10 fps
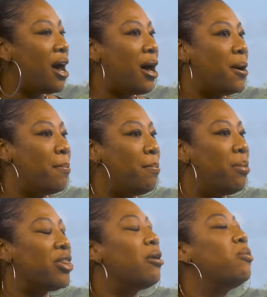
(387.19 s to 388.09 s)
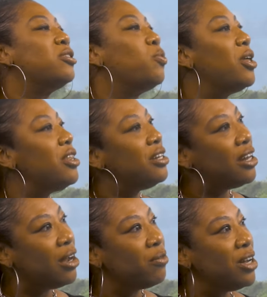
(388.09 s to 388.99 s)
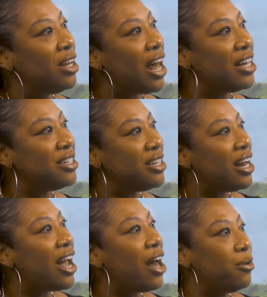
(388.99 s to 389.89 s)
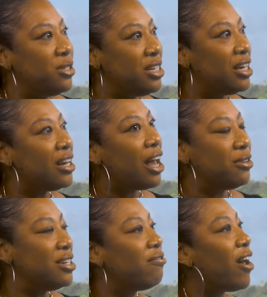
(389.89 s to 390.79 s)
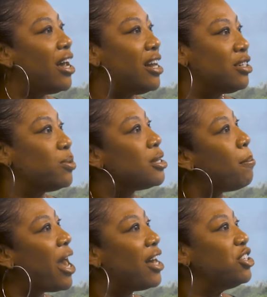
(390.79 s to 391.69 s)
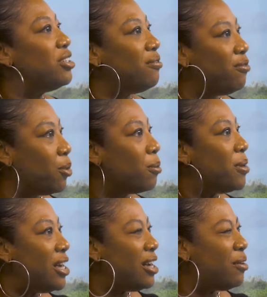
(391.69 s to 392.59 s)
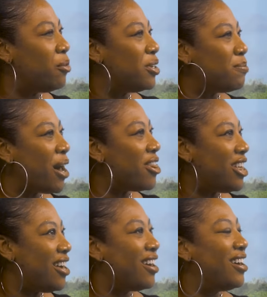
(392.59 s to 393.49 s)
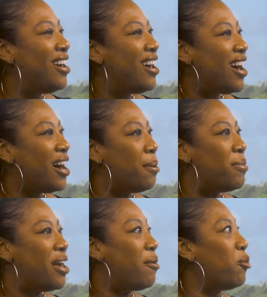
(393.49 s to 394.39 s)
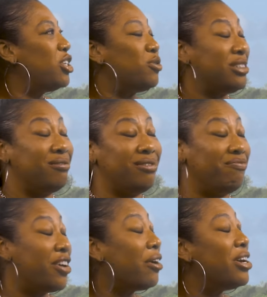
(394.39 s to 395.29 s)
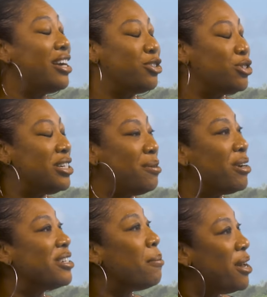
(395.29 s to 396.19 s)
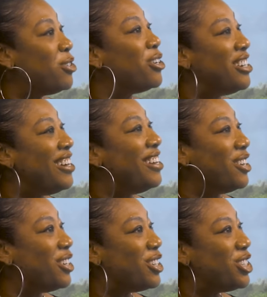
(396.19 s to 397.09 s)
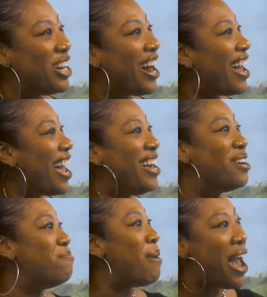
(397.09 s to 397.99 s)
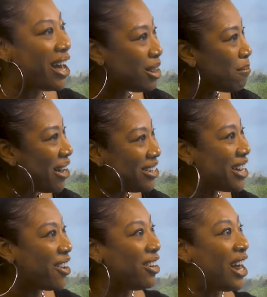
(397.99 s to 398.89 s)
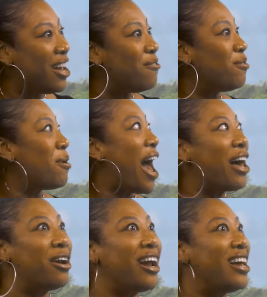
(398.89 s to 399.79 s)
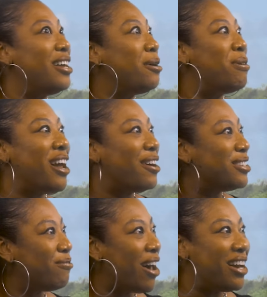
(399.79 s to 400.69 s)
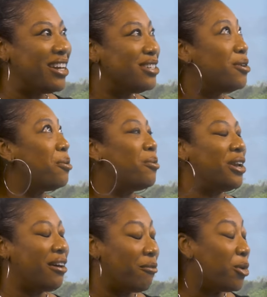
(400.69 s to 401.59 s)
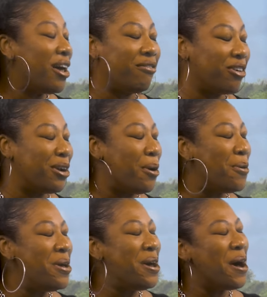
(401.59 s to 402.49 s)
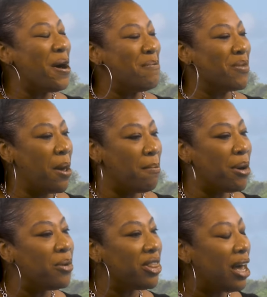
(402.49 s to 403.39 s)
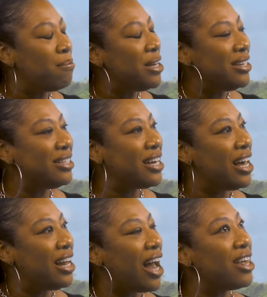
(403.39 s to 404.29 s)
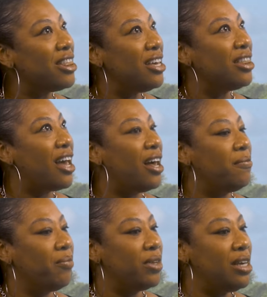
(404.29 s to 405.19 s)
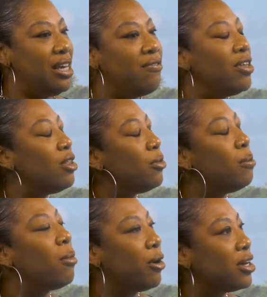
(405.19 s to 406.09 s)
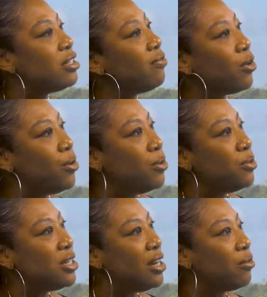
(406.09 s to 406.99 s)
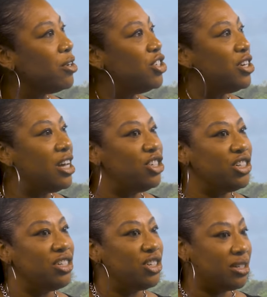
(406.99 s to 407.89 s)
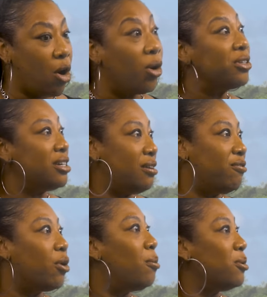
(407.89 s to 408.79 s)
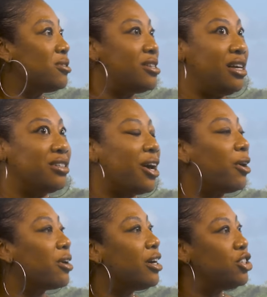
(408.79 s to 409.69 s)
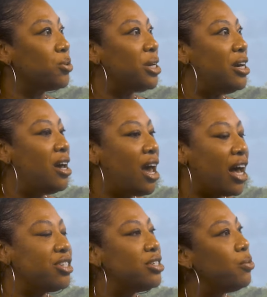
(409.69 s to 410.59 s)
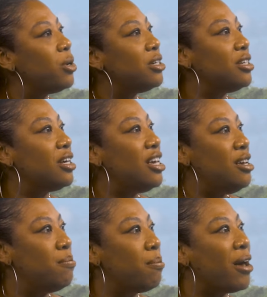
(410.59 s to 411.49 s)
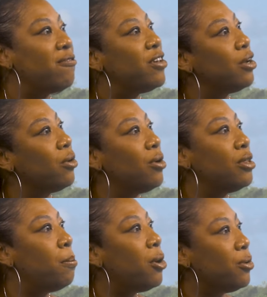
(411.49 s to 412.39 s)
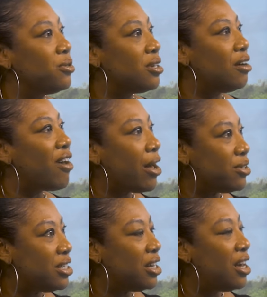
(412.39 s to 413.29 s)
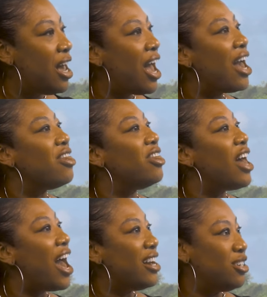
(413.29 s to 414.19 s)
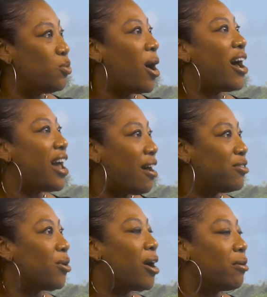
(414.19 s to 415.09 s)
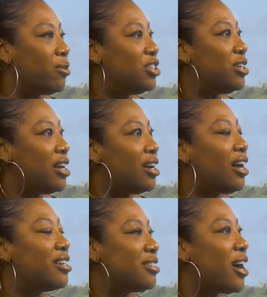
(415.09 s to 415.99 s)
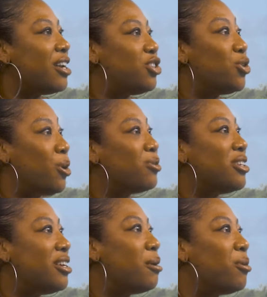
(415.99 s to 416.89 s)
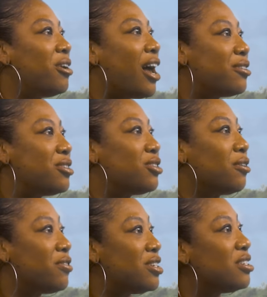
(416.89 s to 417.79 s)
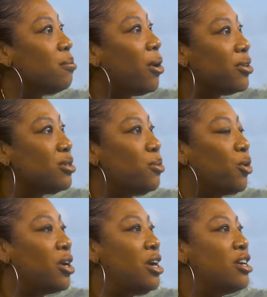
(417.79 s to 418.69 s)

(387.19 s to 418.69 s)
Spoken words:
But there was one thing that I realized is that housing and housing finance was a passion for me. It was my thing, which was very interesting because I majored in English and I hated math my entire life. How did I end up in housing finance? No one will ever know. But with that being said, I think that even though the markets froze and origination just halted for almost the entire country, I still wanted to keep my finger on the pulse of housing. And that is why, after I originated, I decided to go to the Neighborhood Housing Services of Baltimore.